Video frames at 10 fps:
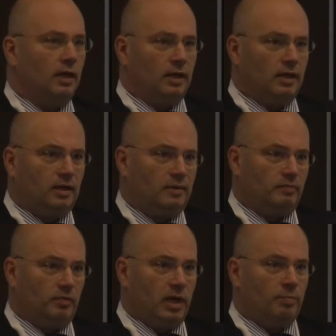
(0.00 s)

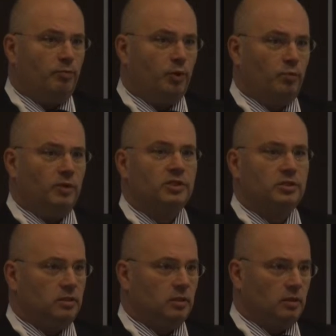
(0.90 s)
and
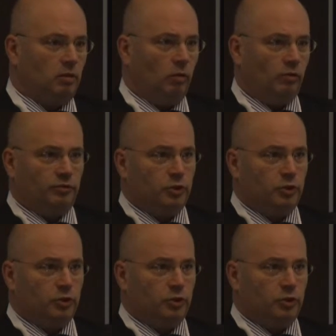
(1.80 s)
permits of